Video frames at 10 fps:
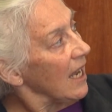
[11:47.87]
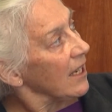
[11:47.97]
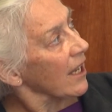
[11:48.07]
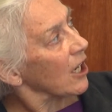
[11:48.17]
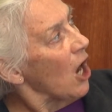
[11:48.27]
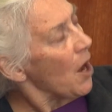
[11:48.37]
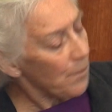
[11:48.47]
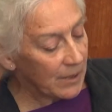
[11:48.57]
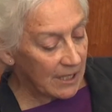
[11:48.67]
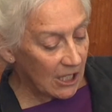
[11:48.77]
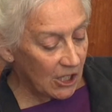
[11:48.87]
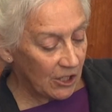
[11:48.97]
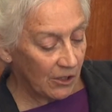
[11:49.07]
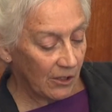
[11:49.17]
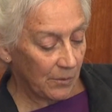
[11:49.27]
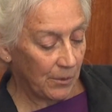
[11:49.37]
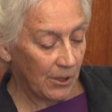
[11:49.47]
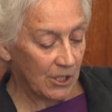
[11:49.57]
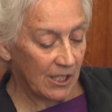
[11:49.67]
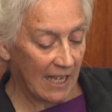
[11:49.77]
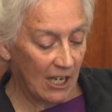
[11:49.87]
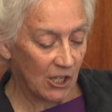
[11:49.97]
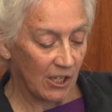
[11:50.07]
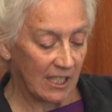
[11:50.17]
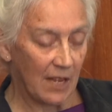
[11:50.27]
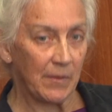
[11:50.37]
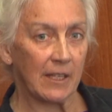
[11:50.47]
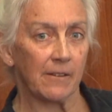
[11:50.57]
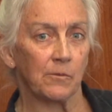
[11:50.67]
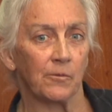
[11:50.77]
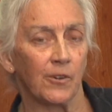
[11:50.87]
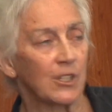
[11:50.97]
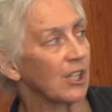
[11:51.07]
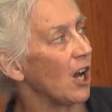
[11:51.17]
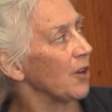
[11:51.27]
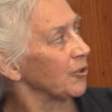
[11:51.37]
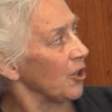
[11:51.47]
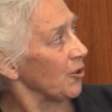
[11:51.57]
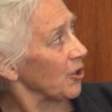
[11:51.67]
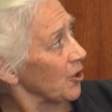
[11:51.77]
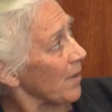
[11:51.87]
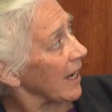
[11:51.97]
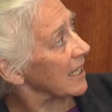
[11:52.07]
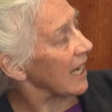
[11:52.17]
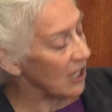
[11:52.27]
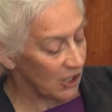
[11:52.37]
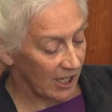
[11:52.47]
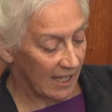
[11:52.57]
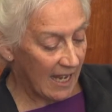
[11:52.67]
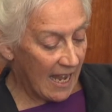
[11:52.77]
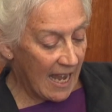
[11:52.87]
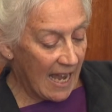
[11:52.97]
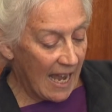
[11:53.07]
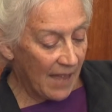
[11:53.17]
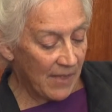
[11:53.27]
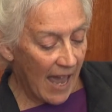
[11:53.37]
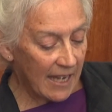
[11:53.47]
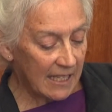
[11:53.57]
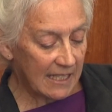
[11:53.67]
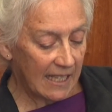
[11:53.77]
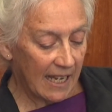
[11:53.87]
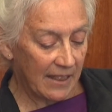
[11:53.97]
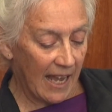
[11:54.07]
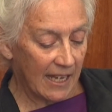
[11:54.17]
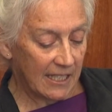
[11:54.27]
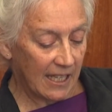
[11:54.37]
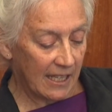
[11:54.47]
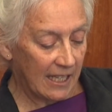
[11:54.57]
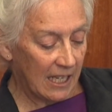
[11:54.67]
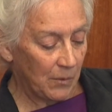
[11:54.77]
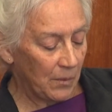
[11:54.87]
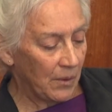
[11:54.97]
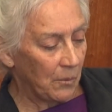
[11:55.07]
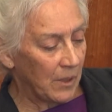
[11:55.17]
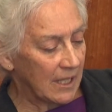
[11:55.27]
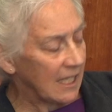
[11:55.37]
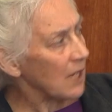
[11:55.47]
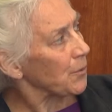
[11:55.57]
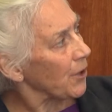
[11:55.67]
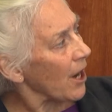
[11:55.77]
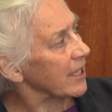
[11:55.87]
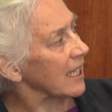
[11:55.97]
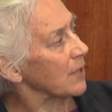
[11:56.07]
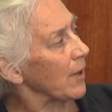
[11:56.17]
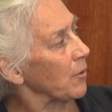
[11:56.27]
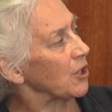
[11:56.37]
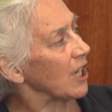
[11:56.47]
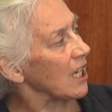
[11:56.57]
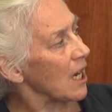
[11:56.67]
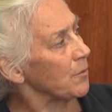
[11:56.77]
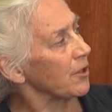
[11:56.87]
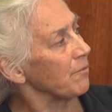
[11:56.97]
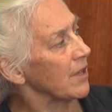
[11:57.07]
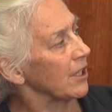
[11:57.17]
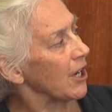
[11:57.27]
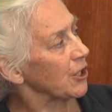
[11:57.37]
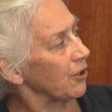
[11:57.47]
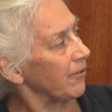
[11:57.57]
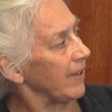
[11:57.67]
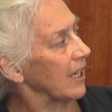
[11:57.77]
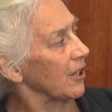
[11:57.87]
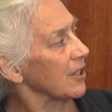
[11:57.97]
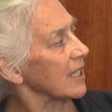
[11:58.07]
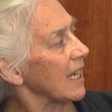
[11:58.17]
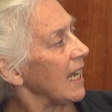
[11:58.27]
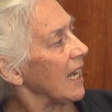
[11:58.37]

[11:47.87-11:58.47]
The compositional Persianization is something that first drew my attention, and that is that we see a process by which a number of mythological figures